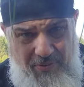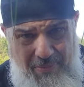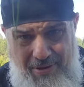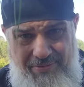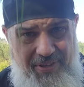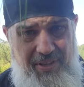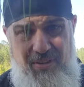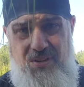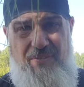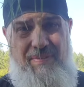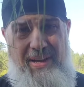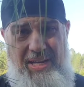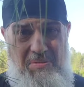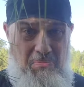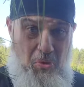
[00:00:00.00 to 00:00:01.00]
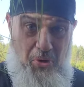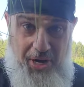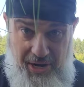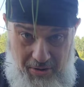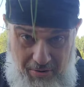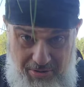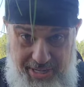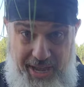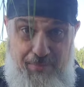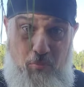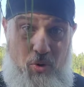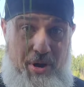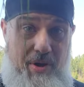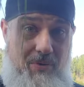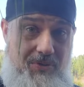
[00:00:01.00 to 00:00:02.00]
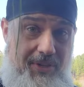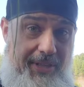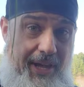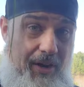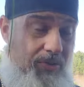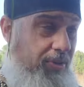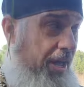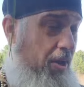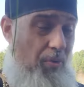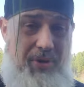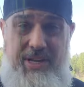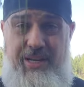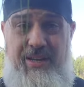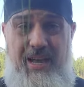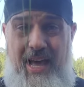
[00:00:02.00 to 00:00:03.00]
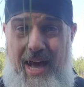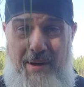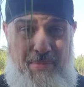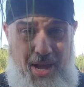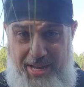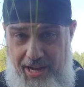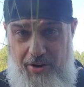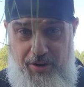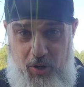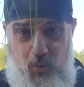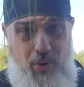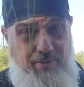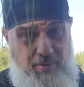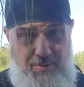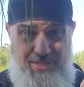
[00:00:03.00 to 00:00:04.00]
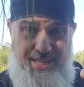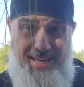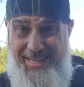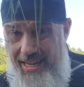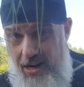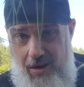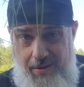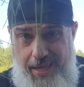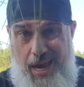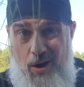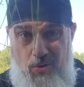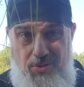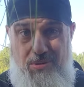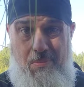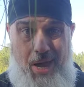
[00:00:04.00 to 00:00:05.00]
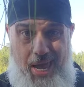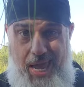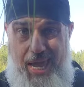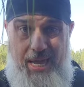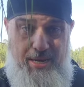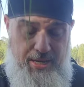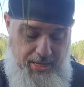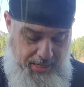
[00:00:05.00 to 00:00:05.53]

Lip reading: from my vehicle. If I need more arrows, I have more arrows in there. So I'm not carrying a quiver because I can carry the arrows in my hand.